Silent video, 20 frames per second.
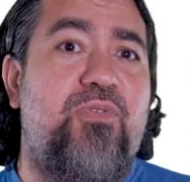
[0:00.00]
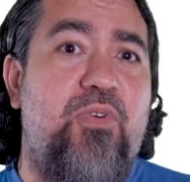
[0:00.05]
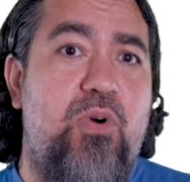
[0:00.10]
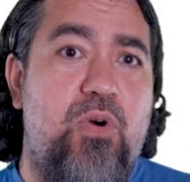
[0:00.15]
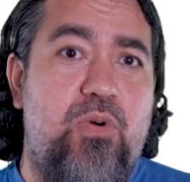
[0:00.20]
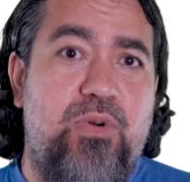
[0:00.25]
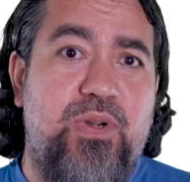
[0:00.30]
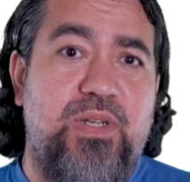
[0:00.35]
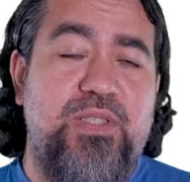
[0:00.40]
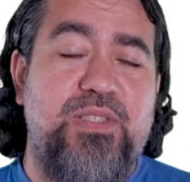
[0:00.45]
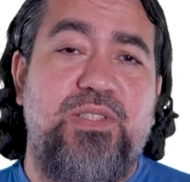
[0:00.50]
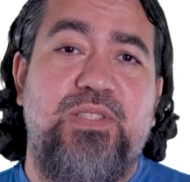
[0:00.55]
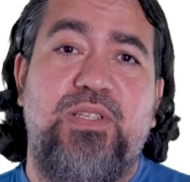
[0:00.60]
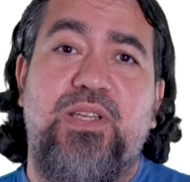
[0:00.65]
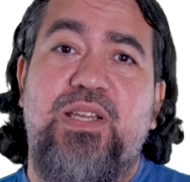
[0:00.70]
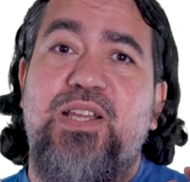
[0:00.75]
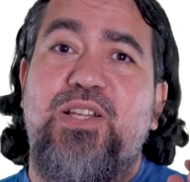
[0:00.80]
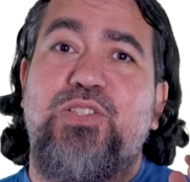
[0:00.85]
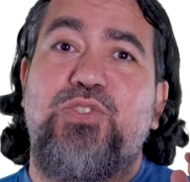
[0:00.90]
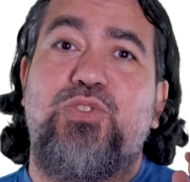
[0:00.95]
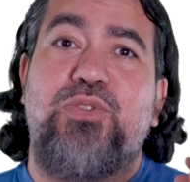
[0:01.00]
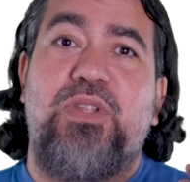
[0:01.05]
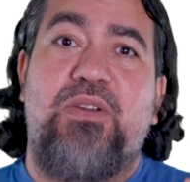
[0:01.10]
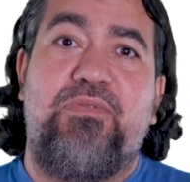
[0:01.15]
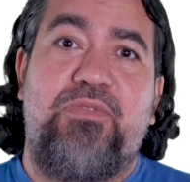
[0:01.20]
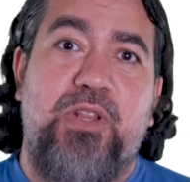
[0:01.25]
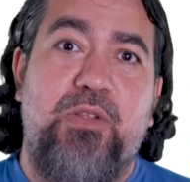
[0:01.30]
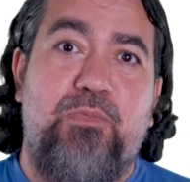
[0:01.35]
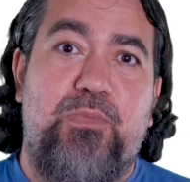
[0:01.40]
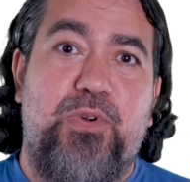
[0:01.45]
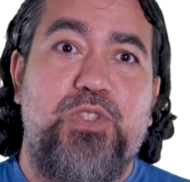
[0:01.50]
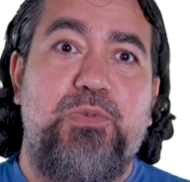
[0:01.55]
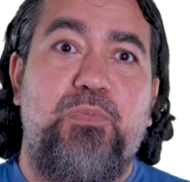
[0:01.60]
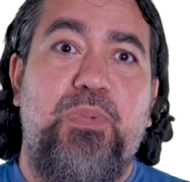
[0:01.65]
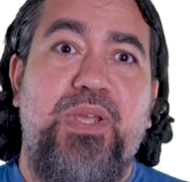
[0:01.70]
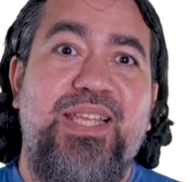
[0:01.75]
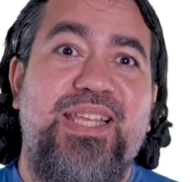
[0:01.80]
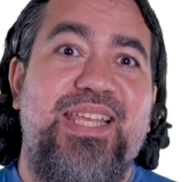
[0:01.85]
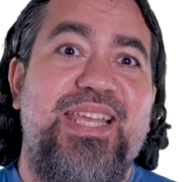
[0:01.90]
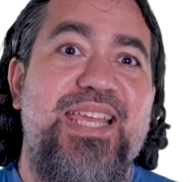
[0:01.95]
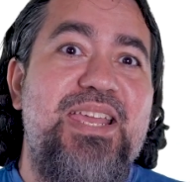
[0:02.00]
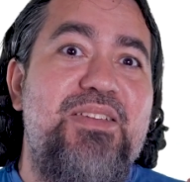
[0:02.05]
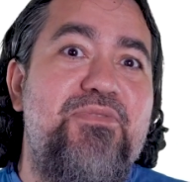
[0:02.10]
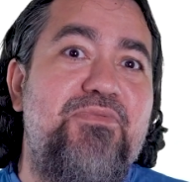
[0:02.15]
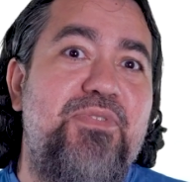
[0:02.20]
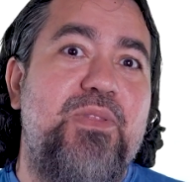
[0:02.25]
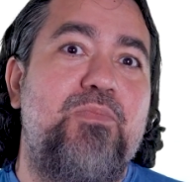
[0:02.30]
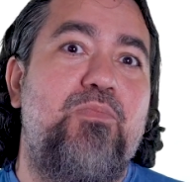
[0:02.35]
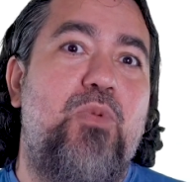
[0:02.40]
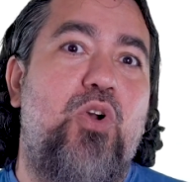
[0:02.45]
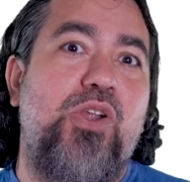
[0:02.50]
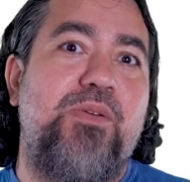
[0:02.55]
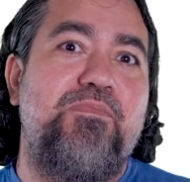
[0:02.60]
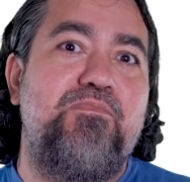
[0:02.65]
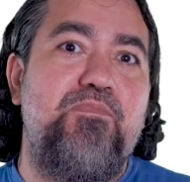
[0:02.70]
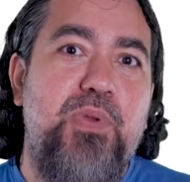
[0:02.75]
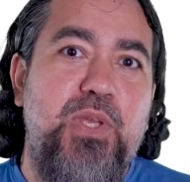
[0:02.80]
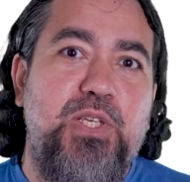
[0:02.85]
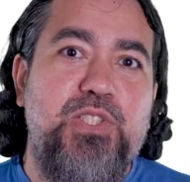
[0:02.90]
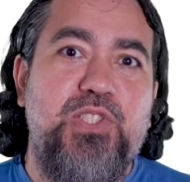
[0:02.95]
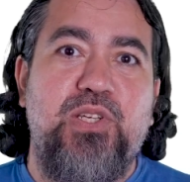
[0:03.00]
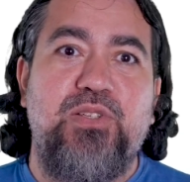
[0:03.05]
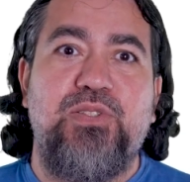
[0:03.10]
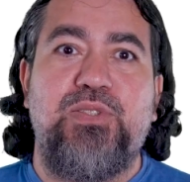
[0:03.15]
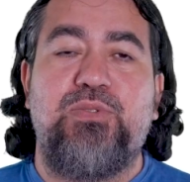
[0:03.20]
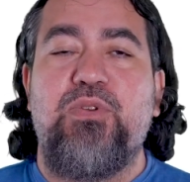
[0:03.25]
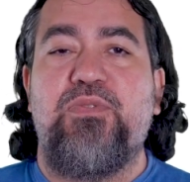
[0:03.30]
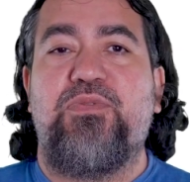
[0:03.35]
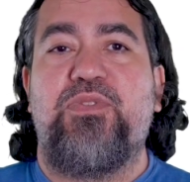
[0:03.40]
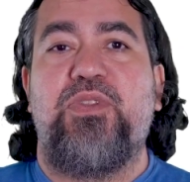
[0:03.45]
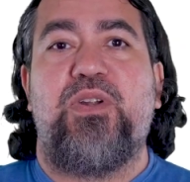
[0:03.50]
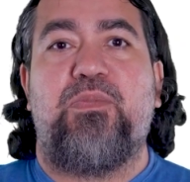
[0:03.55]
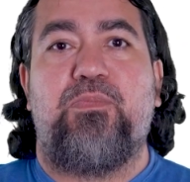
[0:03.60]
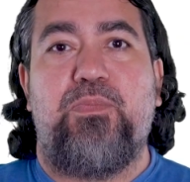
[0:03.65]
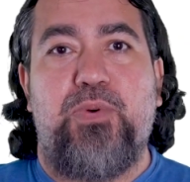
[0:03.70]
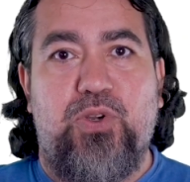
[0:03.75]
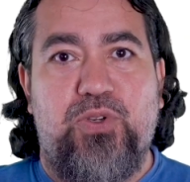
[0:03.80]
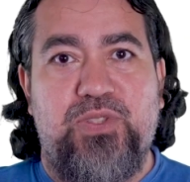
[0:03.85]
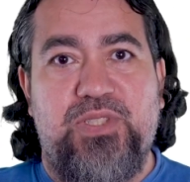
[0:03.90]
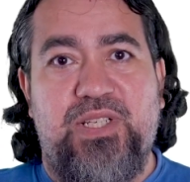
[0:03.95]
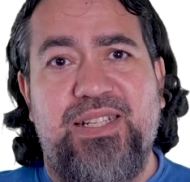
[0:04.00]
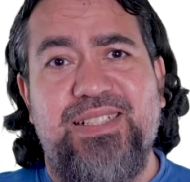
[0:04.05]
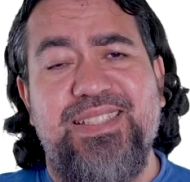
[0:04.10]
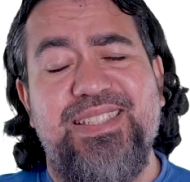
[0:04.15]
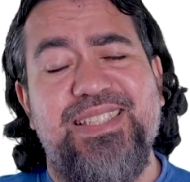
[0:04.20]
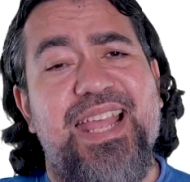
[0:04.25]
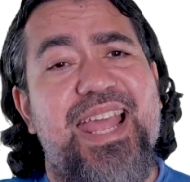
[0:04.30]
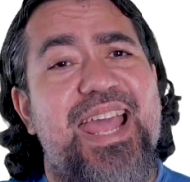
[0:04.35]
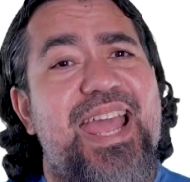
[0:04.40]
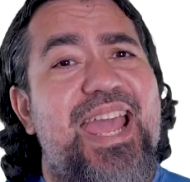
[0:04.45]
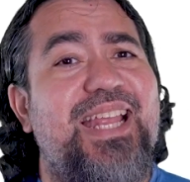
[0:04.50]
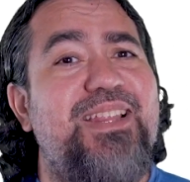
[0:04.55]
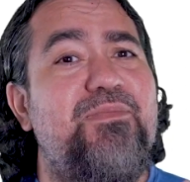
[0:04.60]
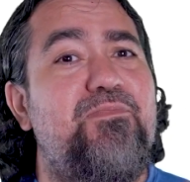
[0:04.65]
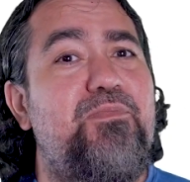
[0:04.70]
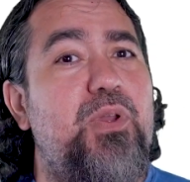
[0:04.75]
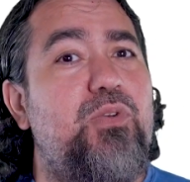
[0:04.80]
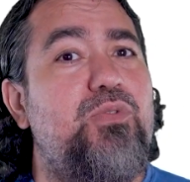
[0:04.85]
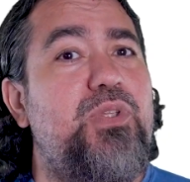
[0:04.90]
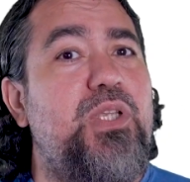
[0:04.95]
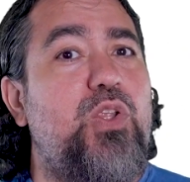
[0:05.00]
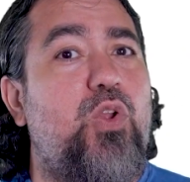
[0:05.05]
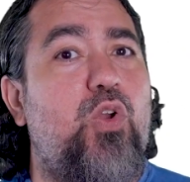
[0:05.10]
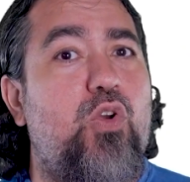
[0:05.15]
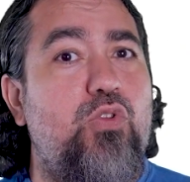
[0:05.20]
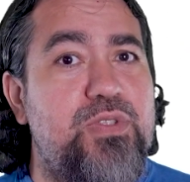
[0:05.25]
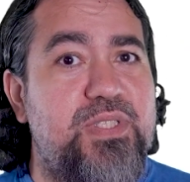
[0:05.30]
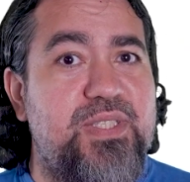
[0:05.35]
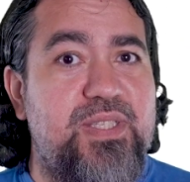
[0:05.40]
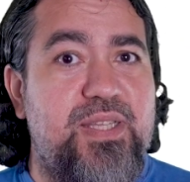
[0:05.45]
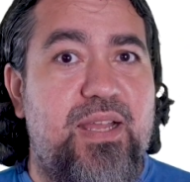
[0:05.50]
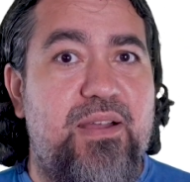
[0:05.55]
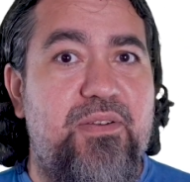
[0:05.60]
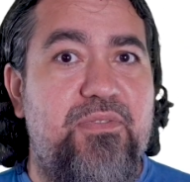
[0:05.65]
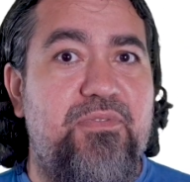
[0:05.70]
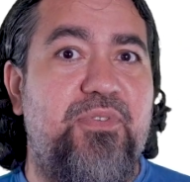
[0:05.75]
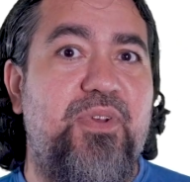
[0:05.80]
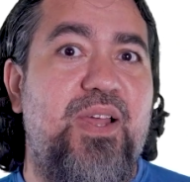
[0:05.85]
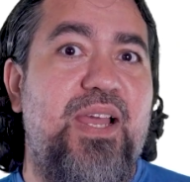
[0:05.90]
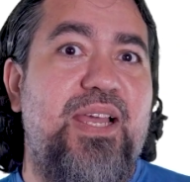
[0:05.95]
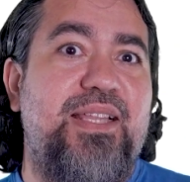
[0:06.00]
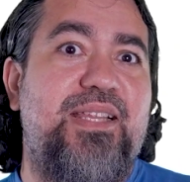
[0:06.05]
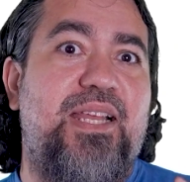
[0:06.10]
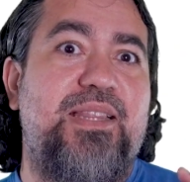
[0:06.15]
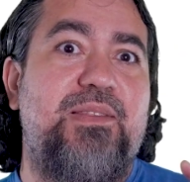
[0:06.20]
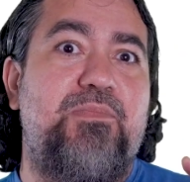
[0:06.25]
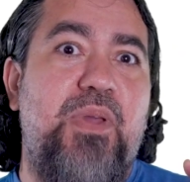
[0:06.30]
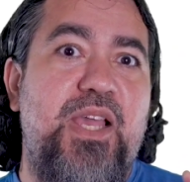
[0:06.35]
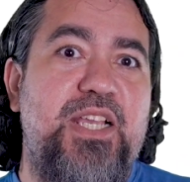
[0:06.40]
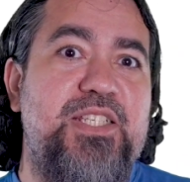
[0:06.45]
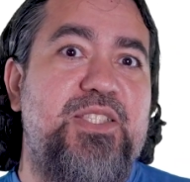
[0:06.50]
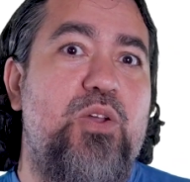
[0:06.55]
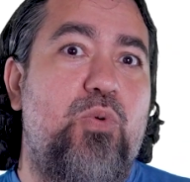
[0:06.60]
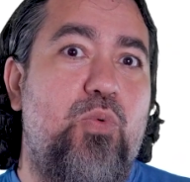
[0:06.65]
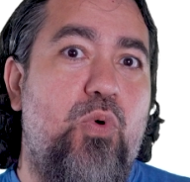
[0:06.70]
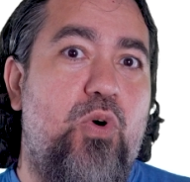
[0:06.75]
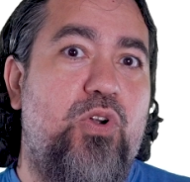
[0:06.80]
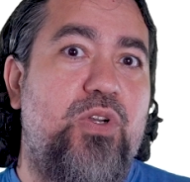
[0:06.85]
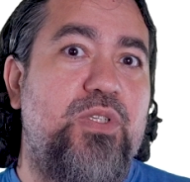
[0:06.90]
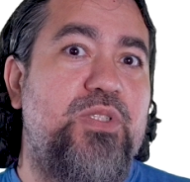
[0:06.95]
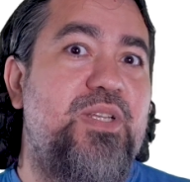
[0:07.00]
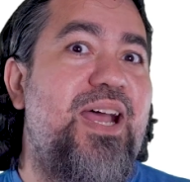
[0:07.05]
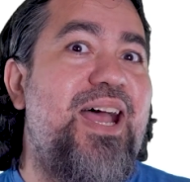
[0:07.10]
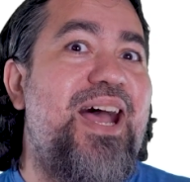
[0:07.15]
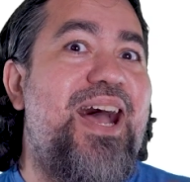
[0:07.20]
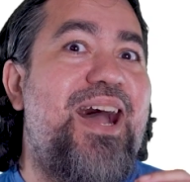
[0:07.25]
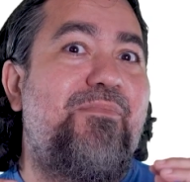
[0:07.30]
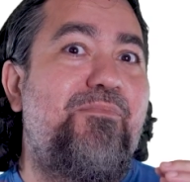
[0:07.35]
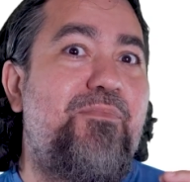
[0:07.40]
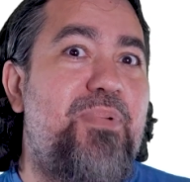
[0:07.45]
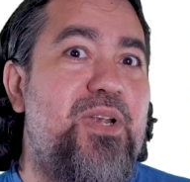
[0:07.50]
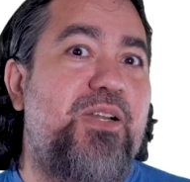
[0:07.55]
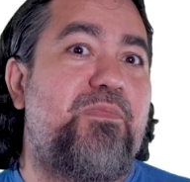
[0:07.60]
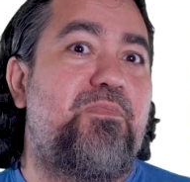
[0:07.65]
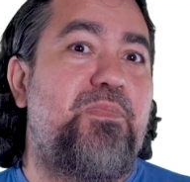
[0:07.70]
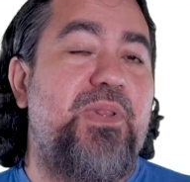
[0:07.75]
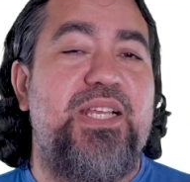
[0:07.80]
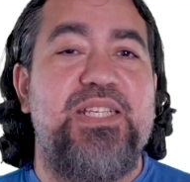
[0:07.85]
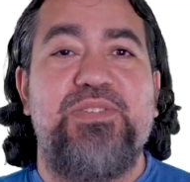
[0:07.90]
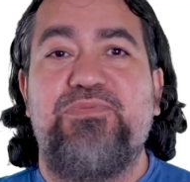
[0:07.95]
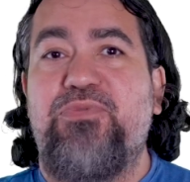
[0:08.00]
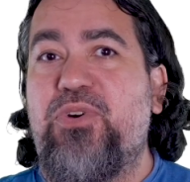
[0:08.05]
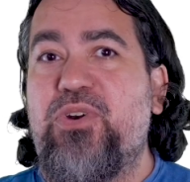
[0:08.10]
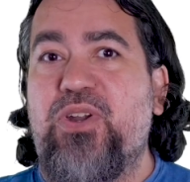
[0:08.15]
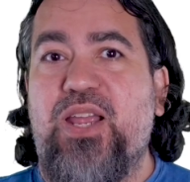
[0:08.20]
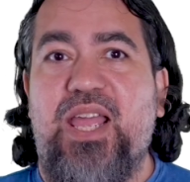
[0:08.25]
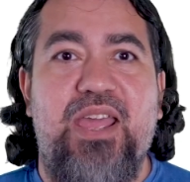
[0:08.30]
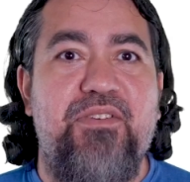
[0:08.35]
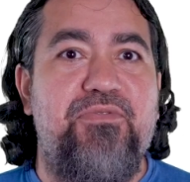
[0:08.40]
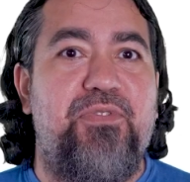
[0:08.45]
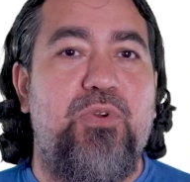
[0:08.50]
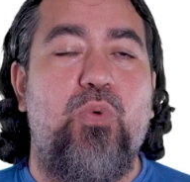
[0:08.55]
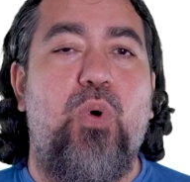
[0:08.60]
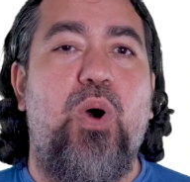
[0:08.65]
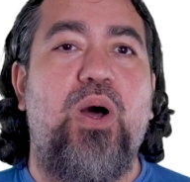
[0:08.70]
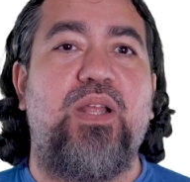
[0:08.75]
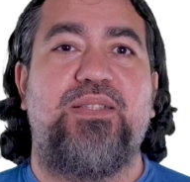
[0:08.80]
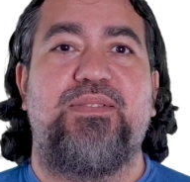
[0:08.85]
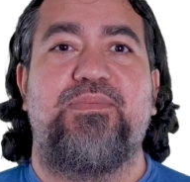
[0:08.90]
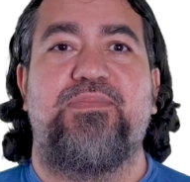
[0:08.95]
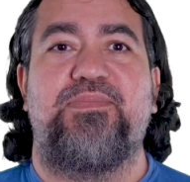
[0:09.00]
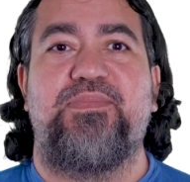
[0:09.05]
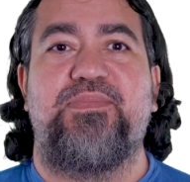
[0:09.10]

forward to developers being even more ambitious with their projects and building cool stuff that makes the world a better place for everyone.